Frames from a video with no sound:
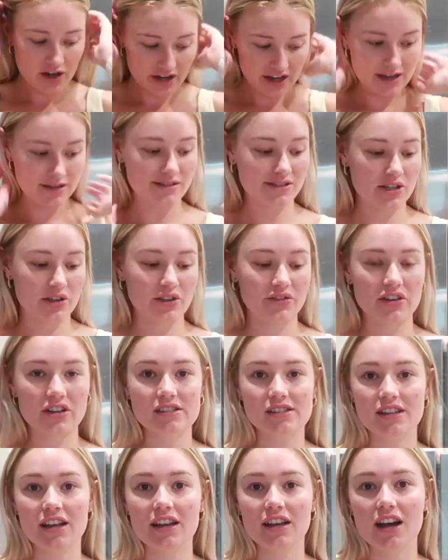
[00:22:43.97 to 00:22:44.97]
Okay, so the
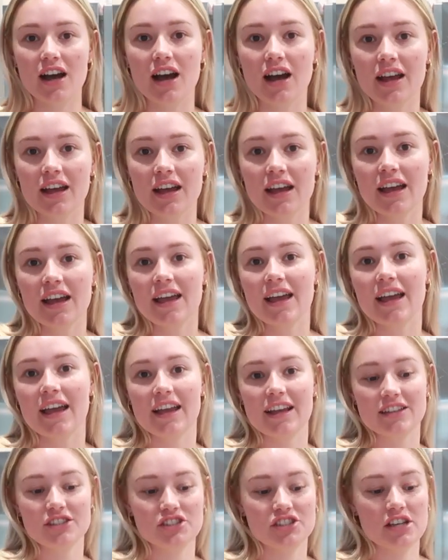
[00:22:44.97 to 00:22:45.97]
first thing I got
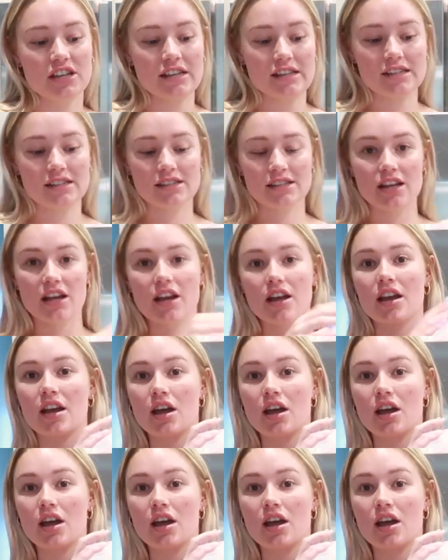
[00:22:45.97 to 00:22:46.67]
is just